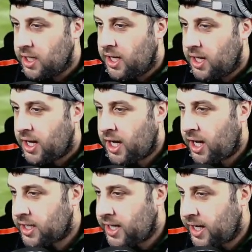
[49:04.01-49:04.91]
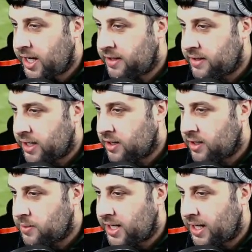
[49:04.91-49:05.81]
Yeah, they're going to
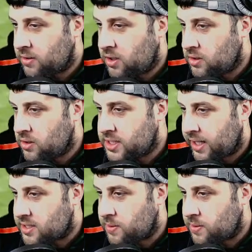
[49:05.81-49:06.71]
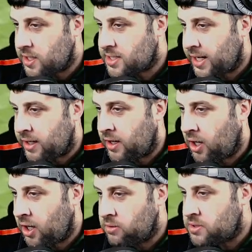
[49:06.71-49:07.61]
allow contacts to isolate at
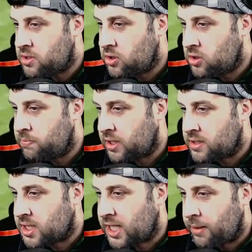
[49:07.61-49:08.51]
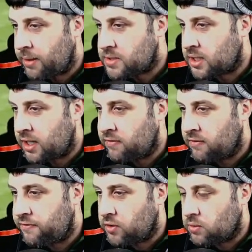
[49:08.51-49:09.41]
home soon because the camps are getting
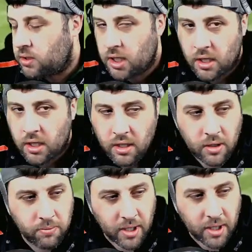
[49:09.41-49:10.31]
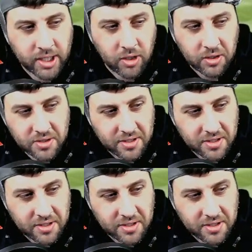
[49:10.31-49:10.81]
full. Oh my god.